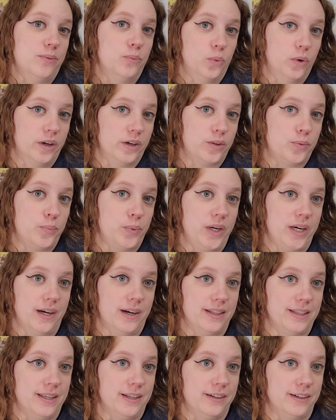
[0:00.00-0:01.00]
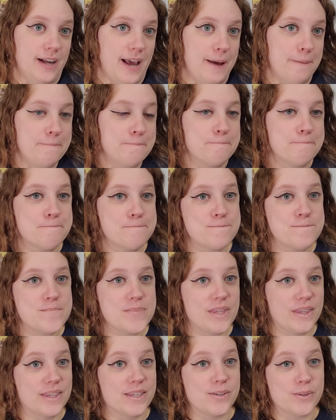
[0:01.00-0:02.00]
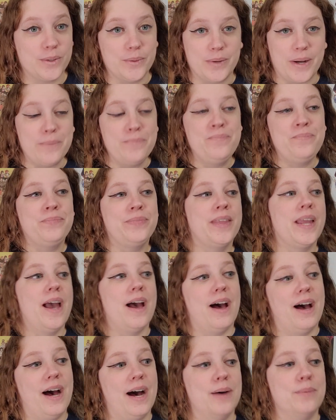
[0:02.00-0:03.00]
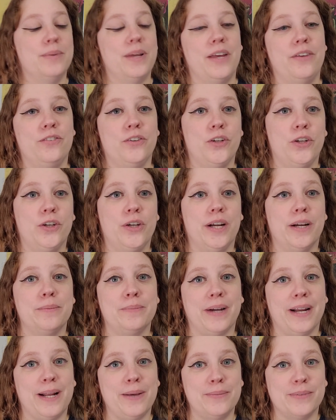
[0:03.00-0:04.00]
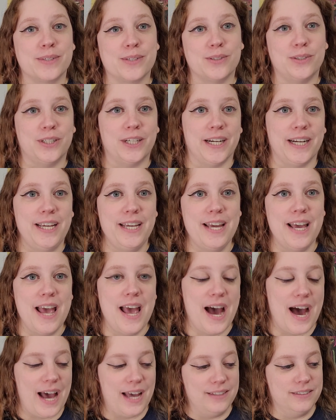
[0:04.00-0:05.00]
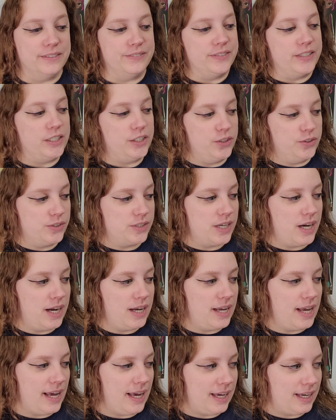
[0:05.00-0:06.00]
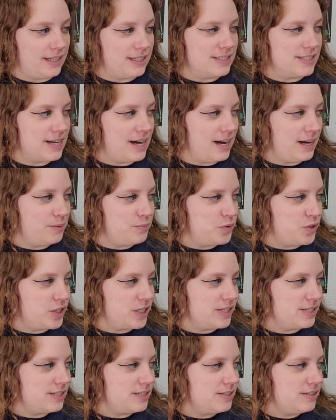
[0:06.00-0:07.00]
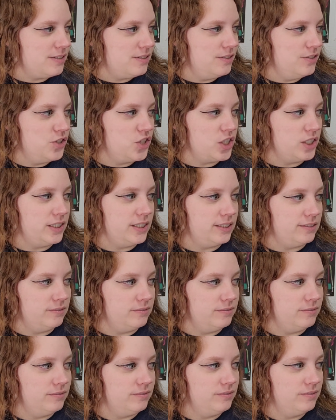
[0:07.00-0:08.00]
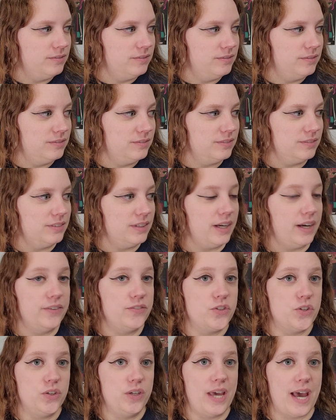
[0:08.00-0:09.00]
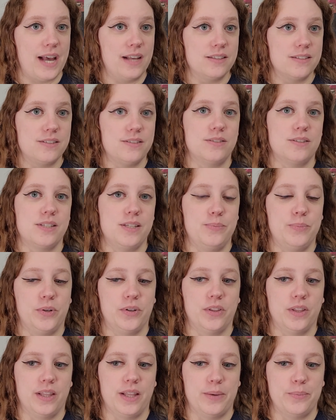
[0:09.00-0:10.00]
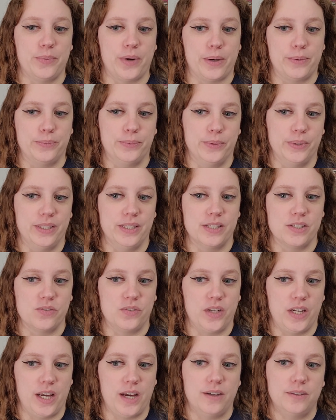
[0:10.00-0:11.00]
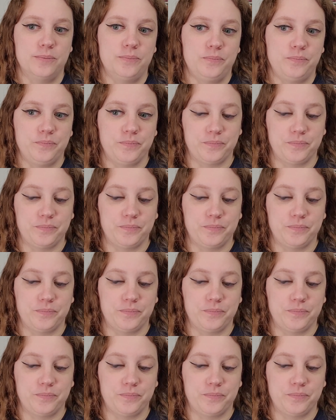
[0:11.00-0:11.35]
worth putting on the internet. So anyway, if you're new here, my name is Laurie. I live in Utah, and I'm just chilling. I have 2 cats. You'll see both of them probably in this video.